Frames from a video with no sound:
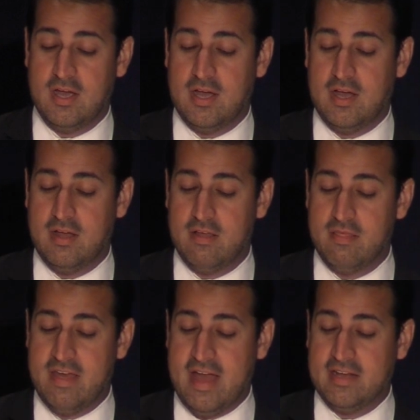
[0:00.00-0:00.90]
uh,
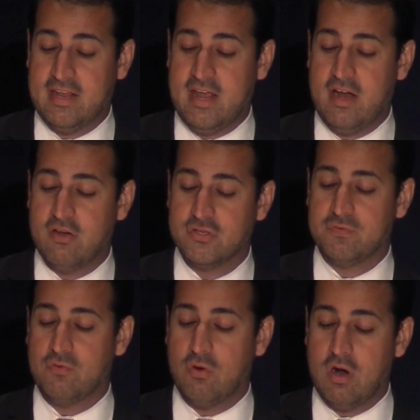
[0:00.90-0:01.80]
that cares
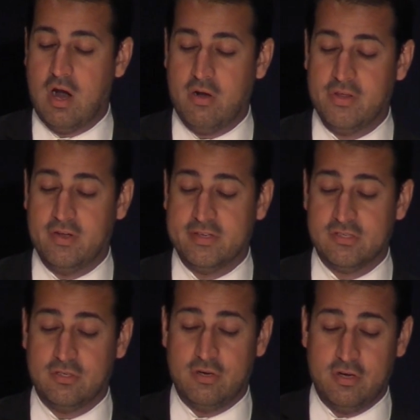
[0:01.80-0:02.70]
for our
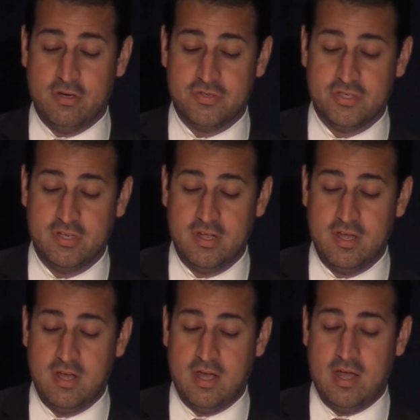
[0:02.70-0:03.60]
youngest learners,
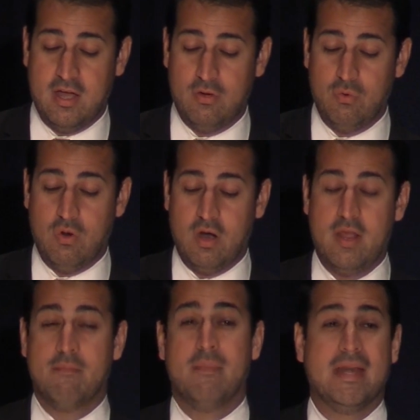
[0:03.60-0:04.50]
uh, who are
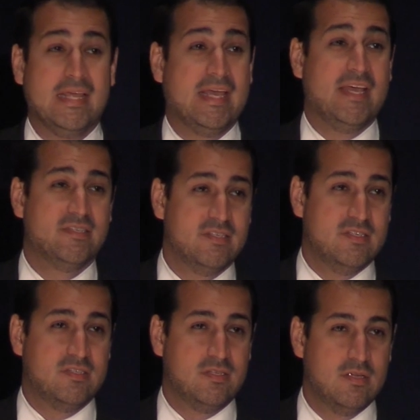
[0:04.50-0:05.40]
in many
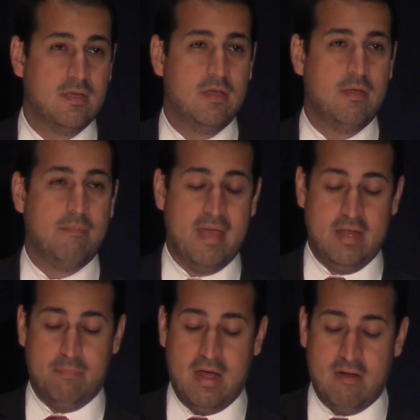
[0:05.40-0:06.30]
cases
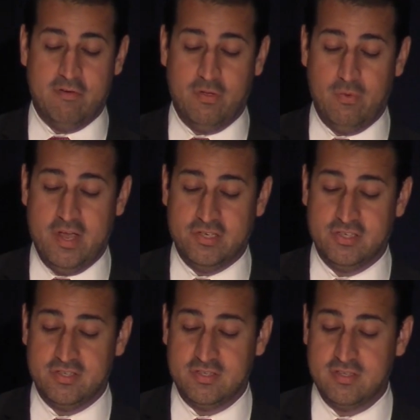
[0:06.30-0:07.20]
paid poverty
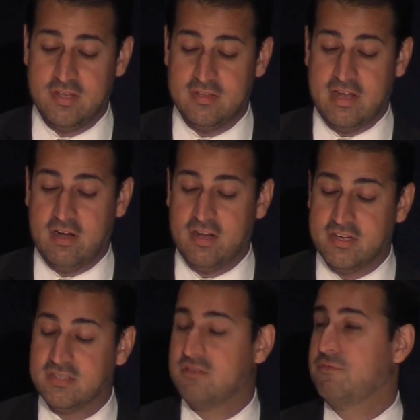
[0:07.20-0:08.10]
wages that are
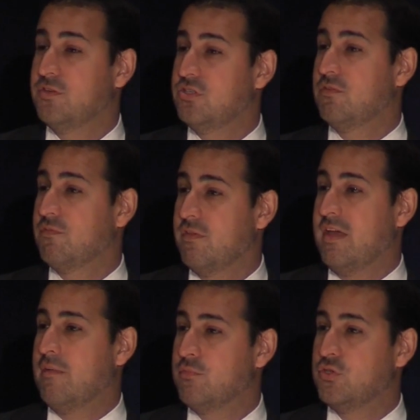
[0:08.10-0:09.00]
insufficient for
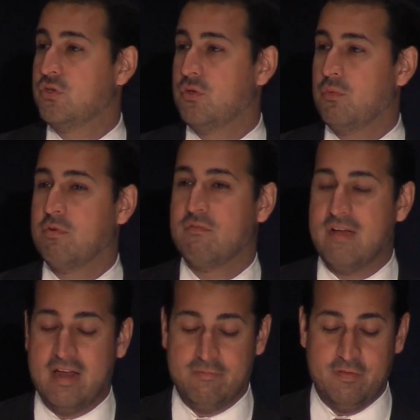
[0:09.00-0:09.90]
them to
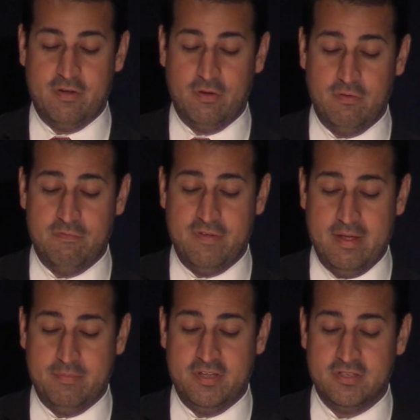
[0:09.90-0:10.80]
provide for their own
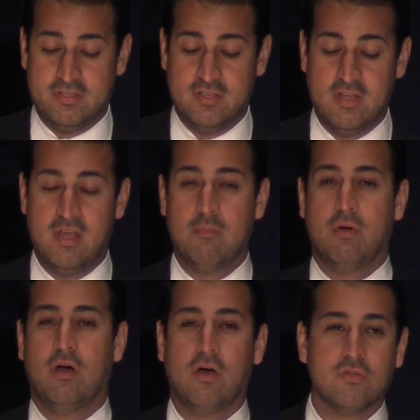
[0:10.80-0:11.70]
families,
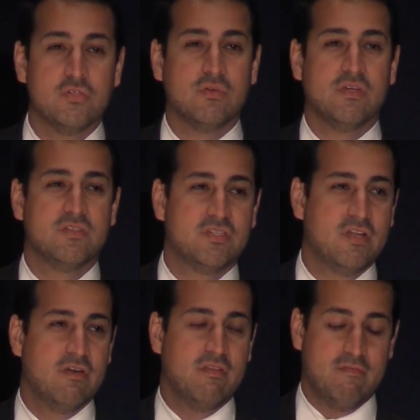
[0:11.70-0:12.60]
but also
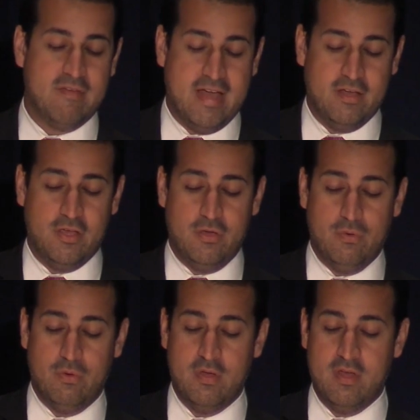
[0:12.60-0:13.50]
consider the
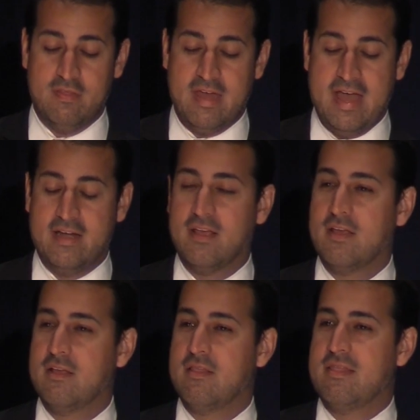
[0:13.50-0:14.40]
value that
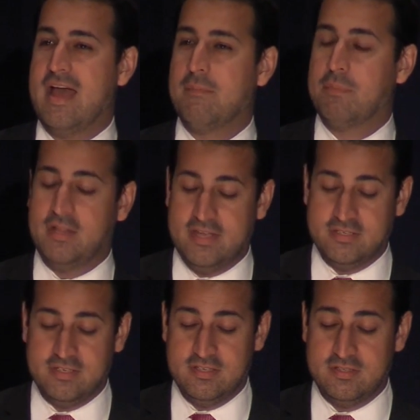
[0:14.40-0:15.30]
that
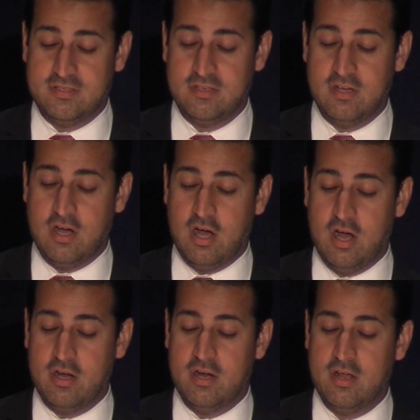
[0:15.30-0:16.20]
places
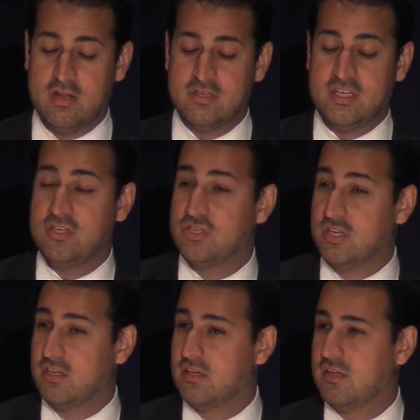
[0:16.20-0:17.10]
on
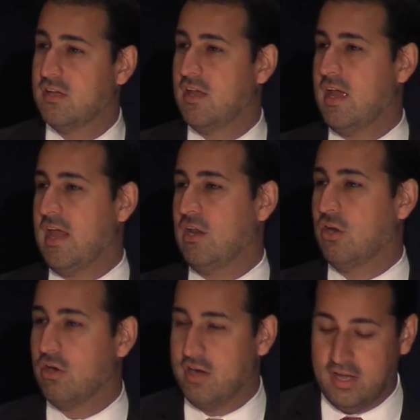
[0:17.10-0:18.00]
teaching and
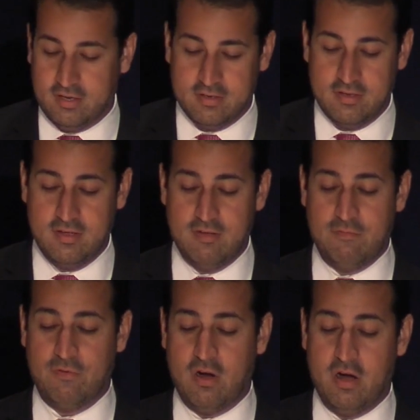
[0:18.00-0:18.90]
learning
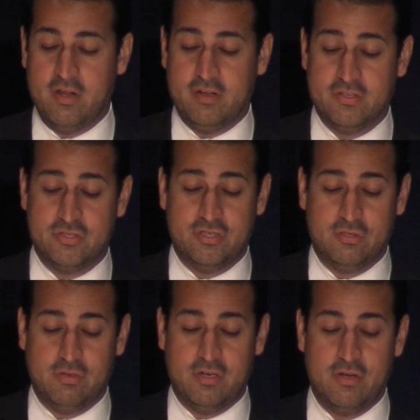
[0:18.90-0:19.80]
for our youngest
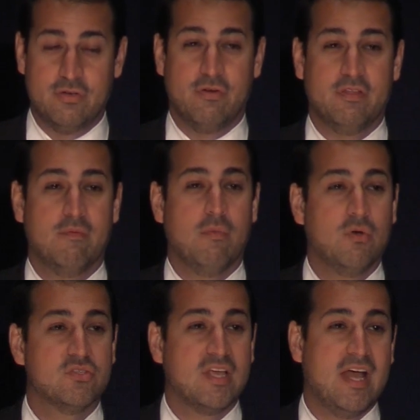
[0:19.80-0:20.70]
children during the
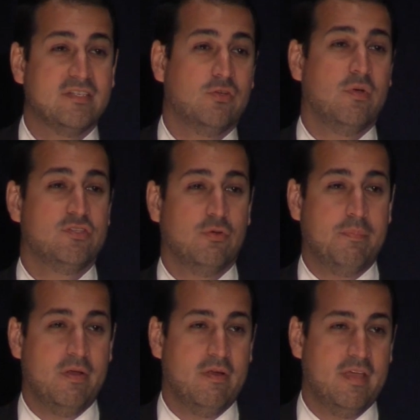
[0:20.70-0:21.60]
most consequential
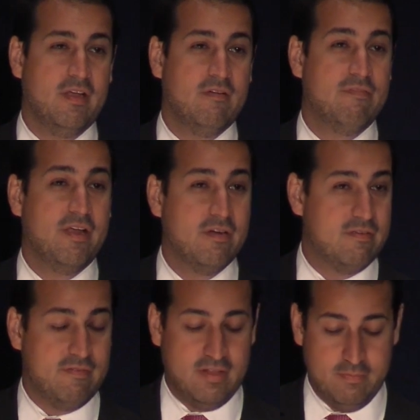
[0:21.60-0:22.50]
period of their
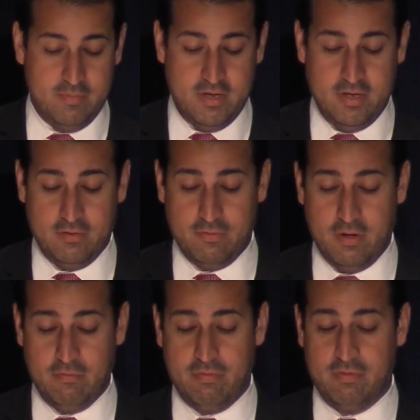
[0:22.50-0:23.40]
development and
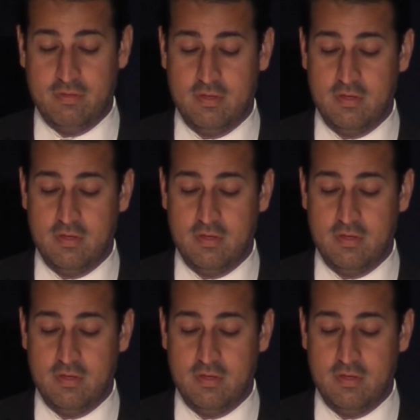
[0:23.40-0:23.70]
growth.